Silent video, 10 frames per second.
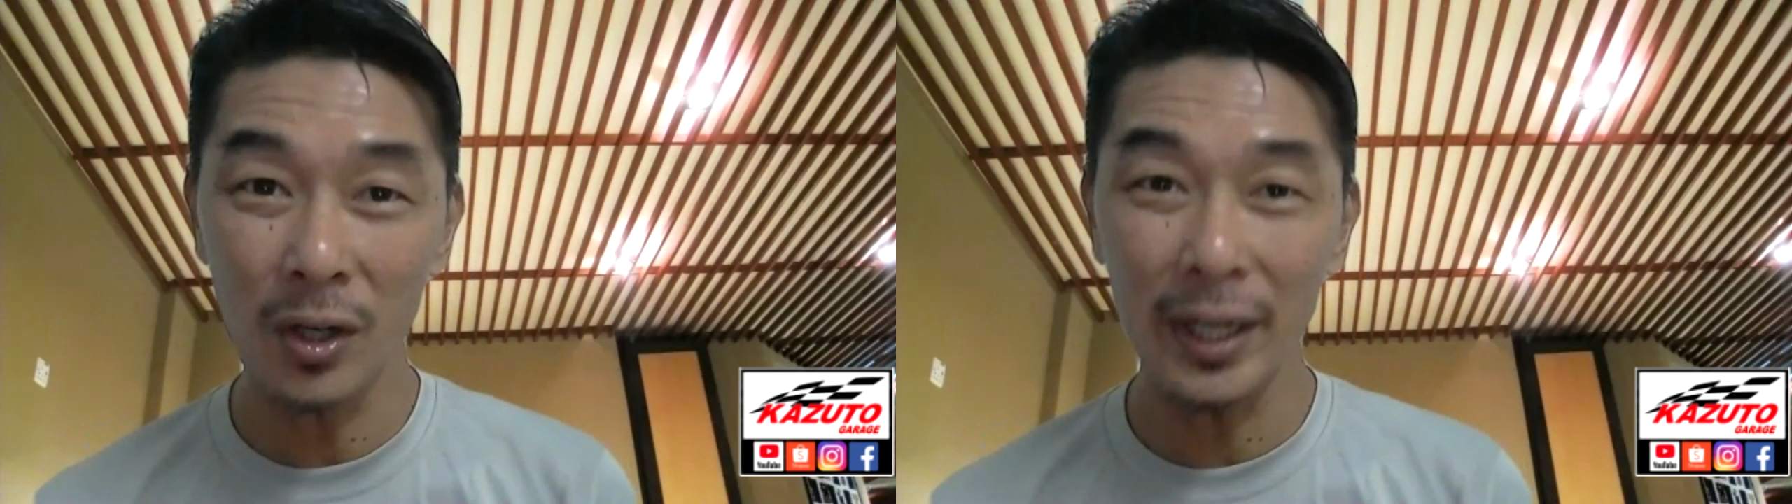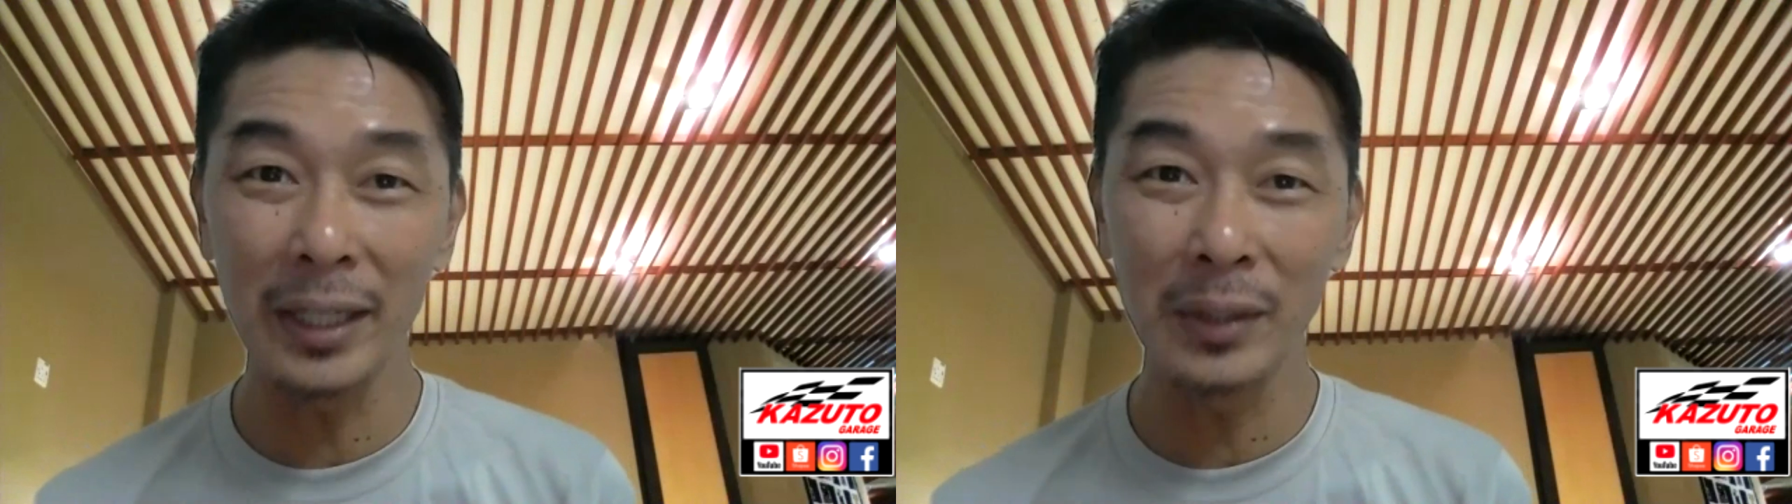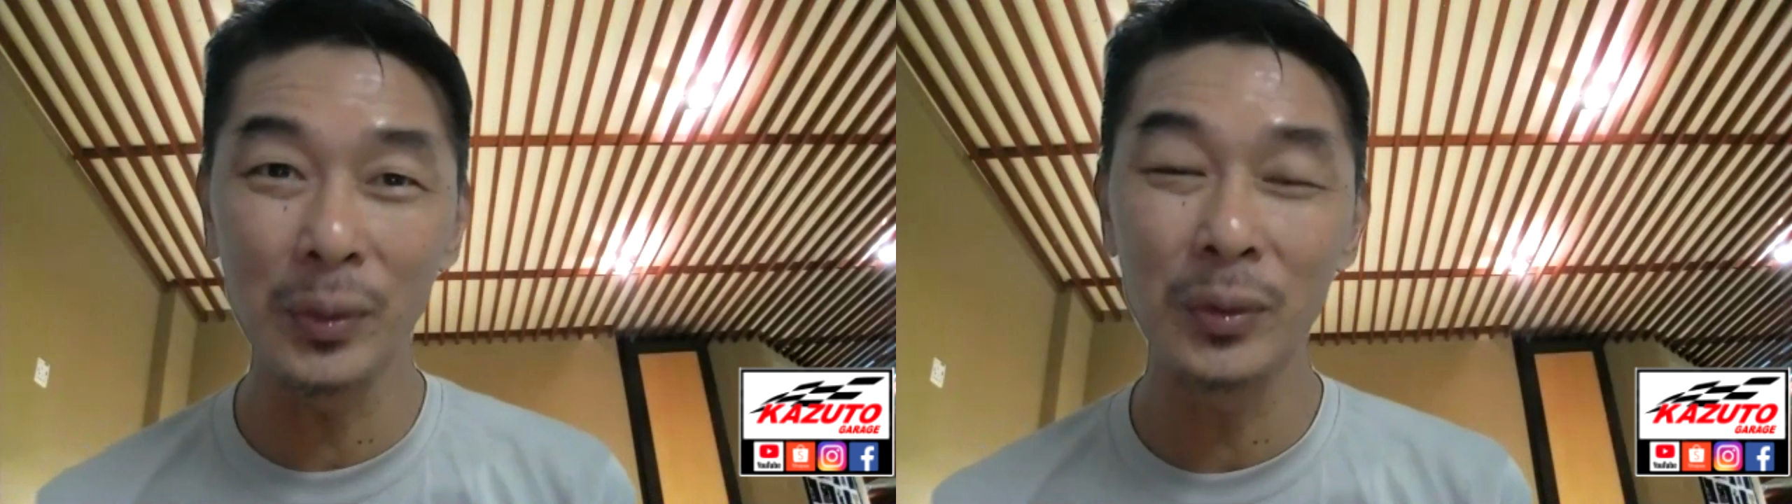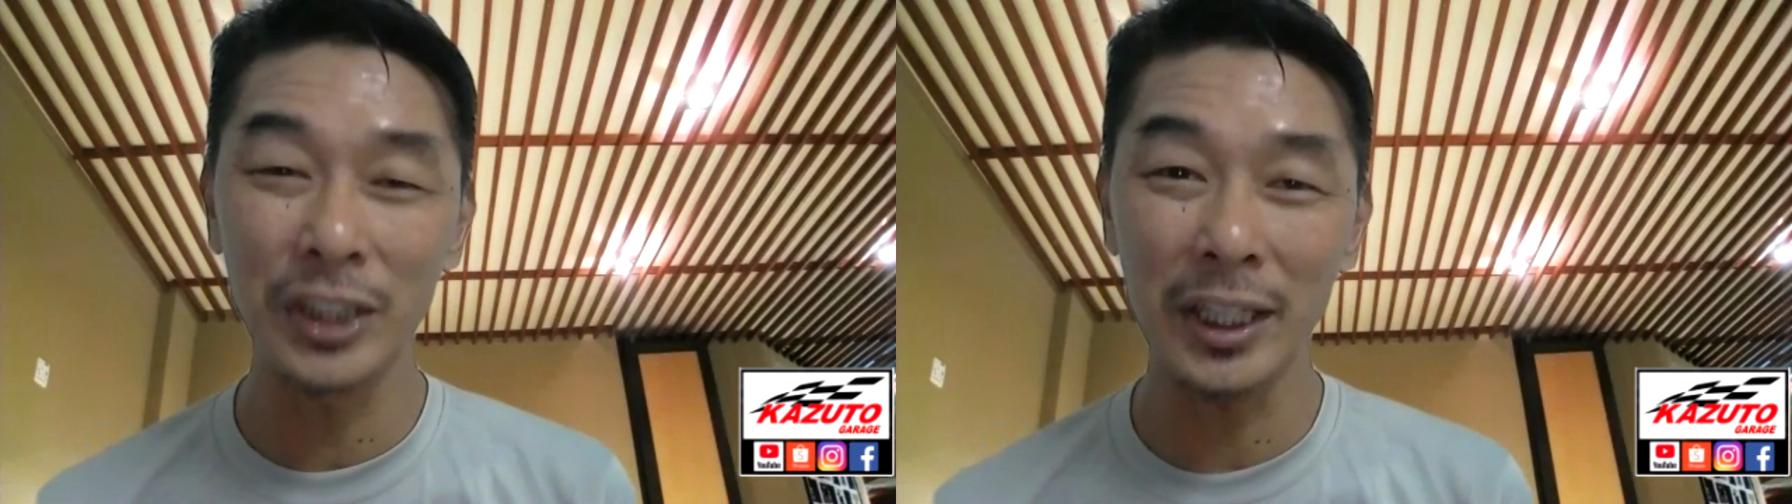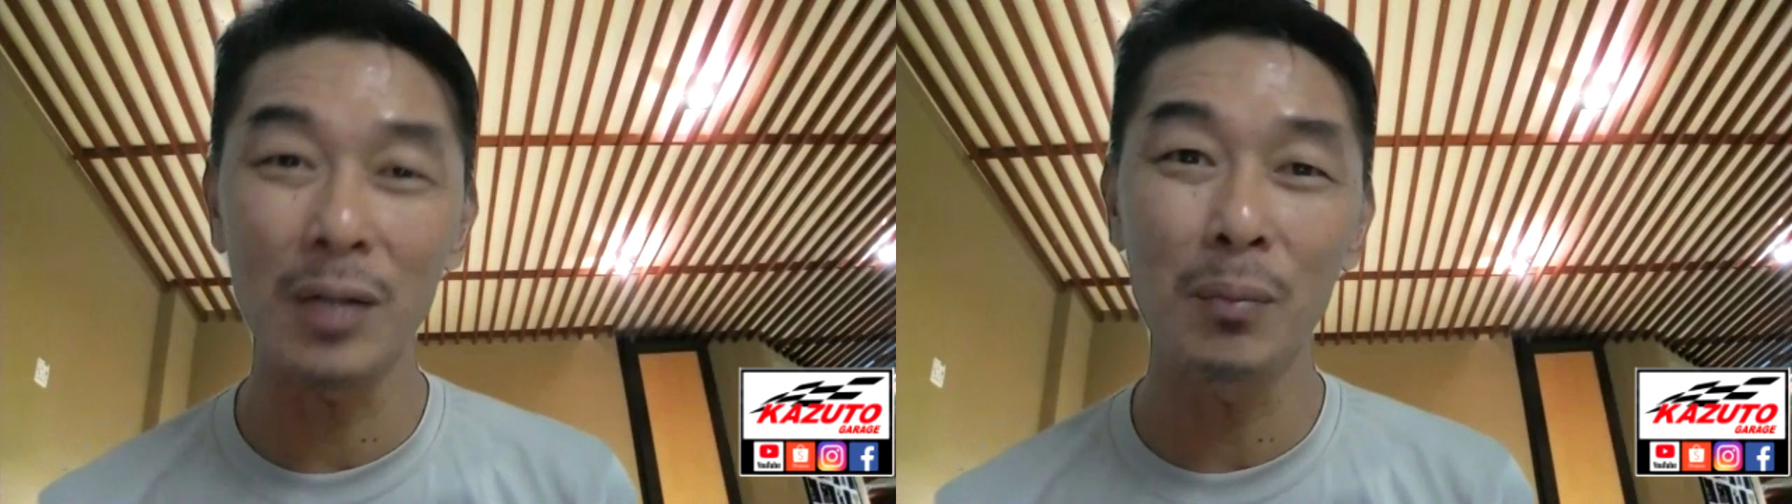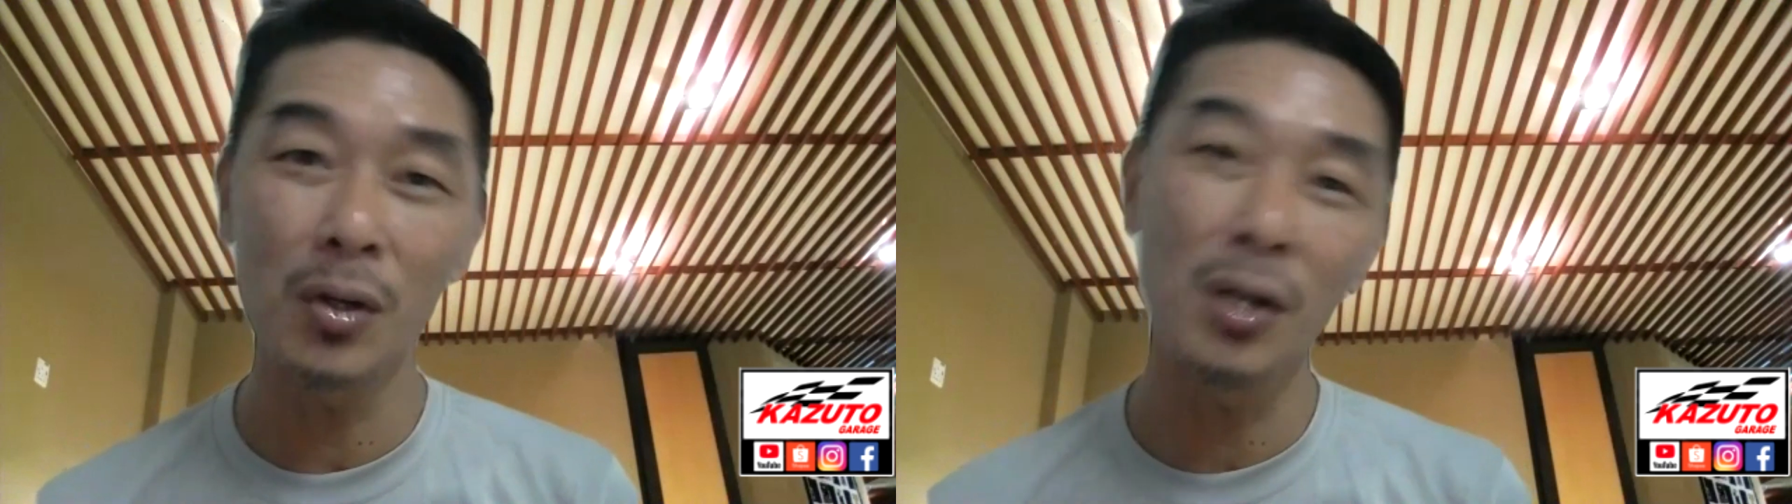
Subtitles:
more, and we check out